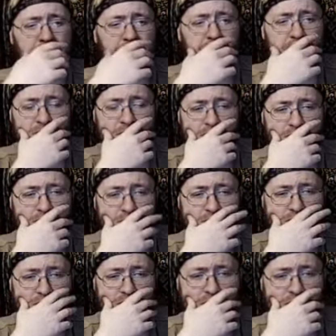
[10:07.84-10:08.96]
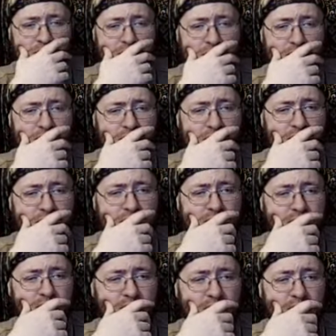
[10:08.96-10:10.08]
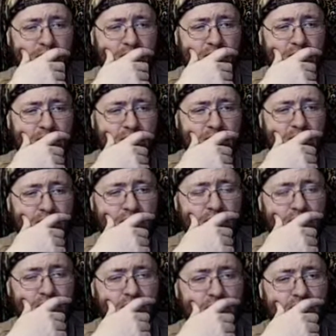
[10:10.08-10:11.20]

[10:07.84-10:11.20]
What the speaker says: [no speech]